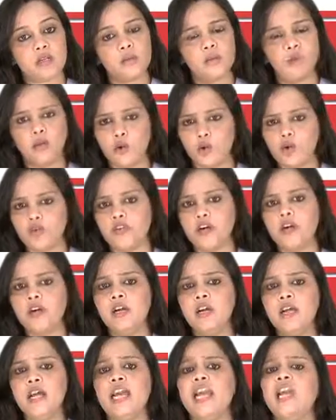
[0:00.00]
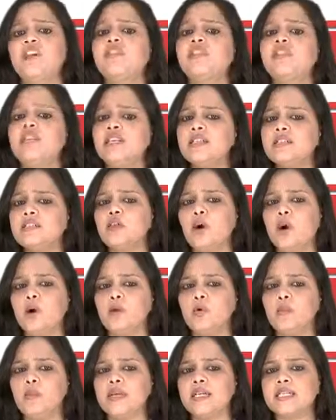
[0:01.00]
Moreover, if these
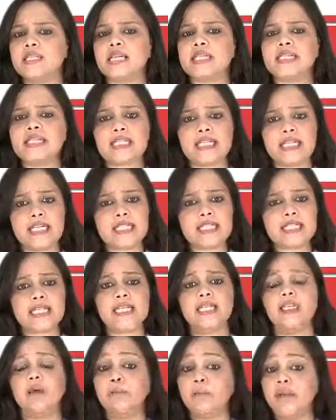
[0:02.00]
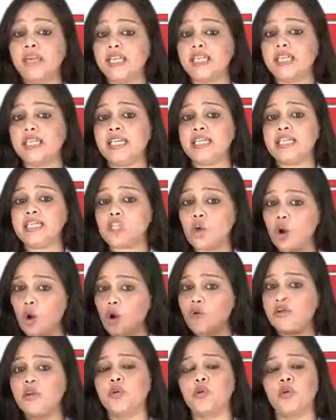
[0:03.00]
documents are seized in the Middle East
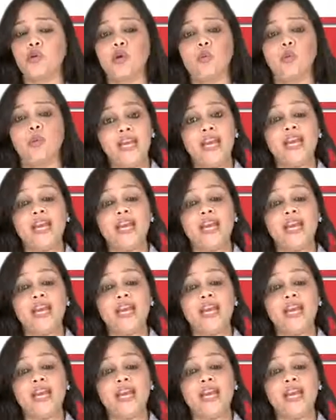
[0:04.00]
or Europe,